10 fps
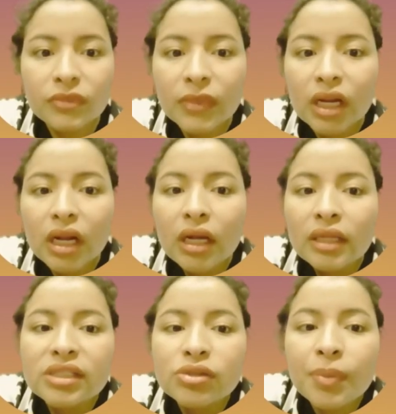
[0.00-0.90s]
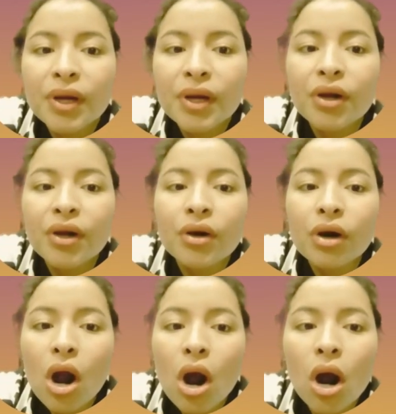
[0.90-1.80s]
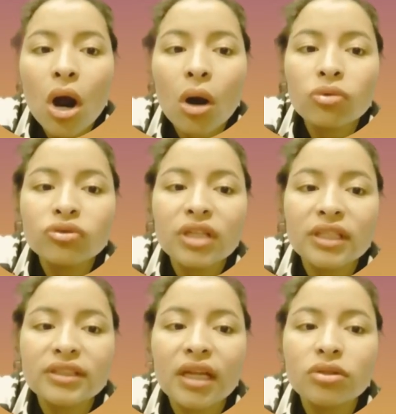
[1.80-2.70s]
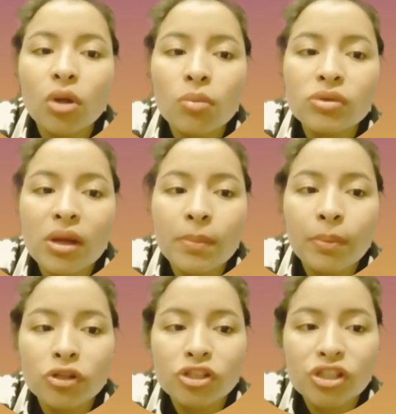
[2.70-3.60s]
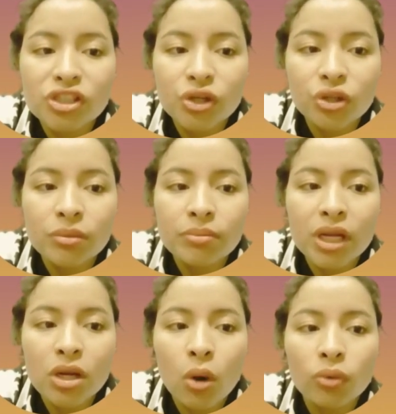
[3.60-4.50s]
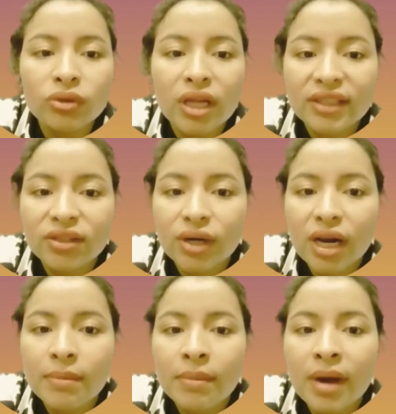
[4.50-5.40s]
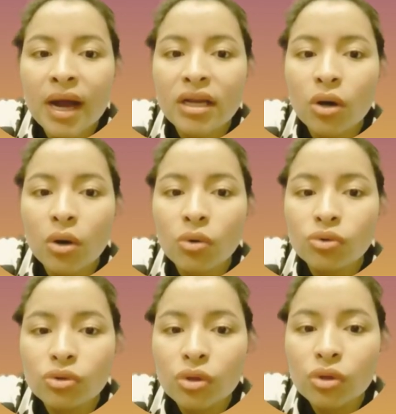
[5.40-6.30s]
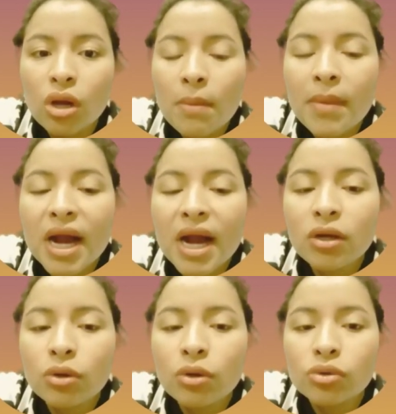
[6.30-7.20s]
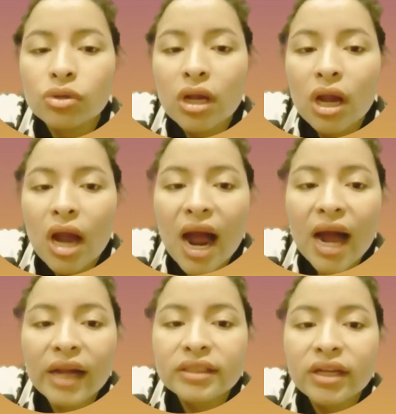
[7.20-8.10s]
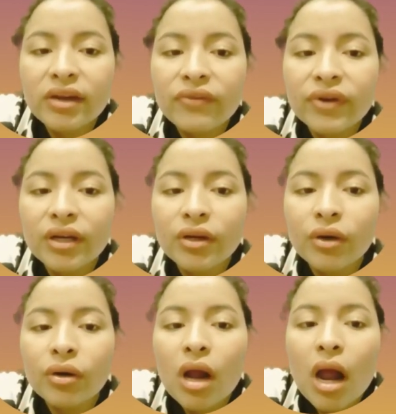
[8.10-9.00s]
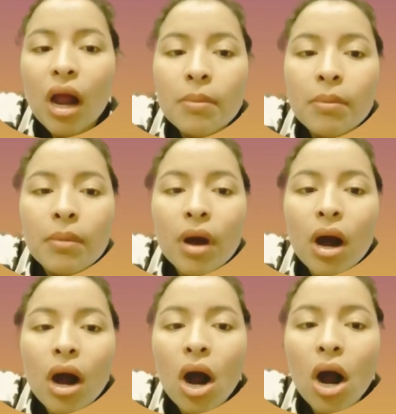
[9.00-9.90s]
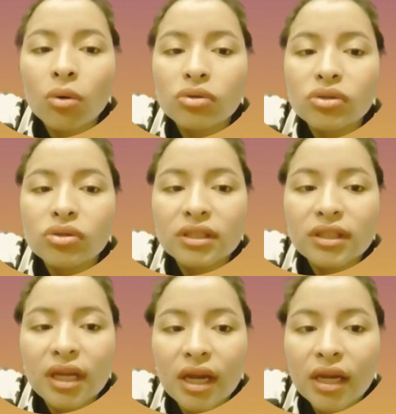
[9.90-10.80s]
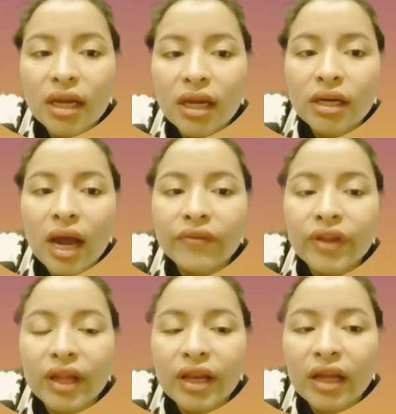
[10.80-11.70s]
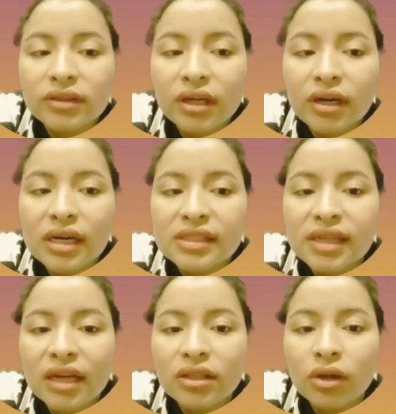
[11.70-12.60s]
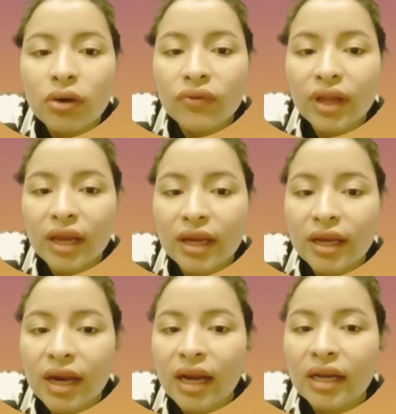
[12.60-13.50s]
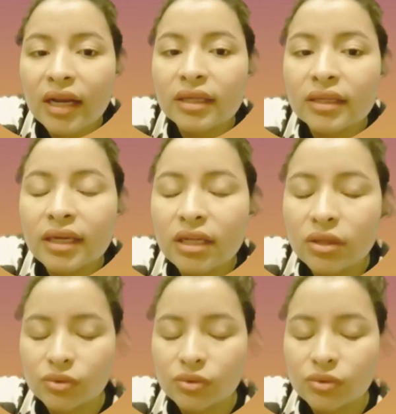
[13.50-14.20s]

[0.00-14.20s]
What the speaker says: The superior holds the tendons in position below the lateral malleolus and the inferior holds them at the lateral side of the calcaneus.